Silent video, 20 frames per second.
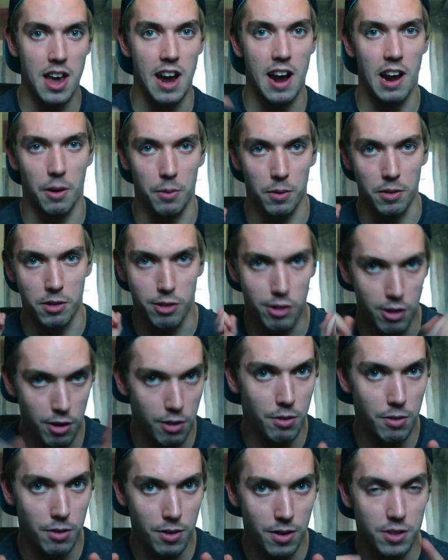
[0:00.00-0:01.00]
and I want
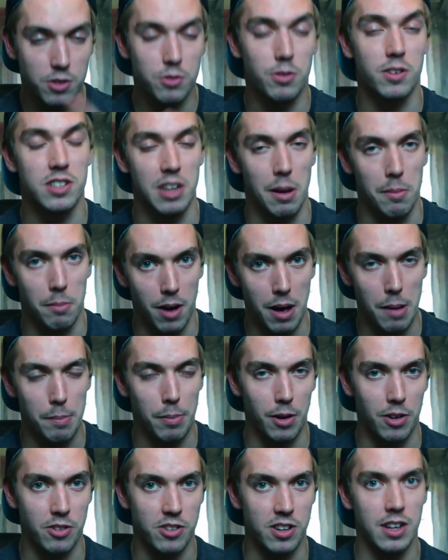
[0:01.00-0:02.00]
you to accept my
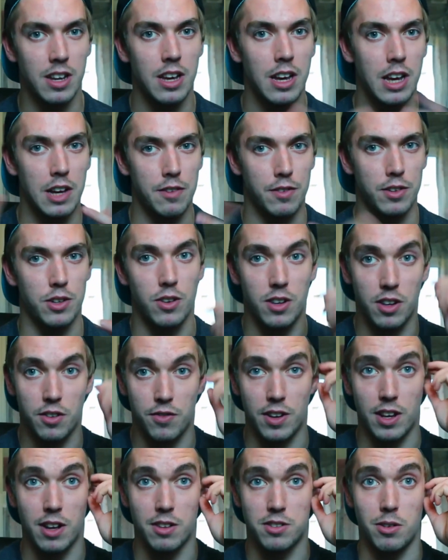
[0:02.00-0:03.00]
apology for doing this
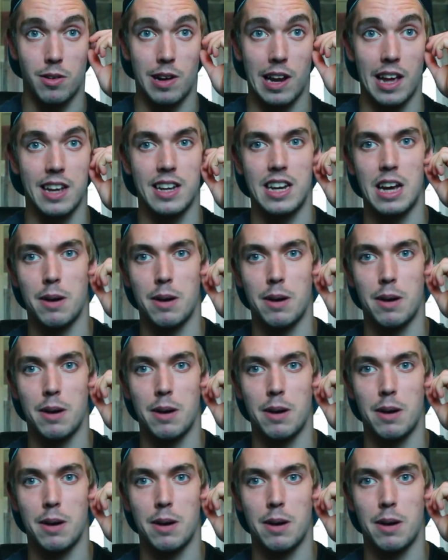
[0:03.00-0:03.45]
video too late.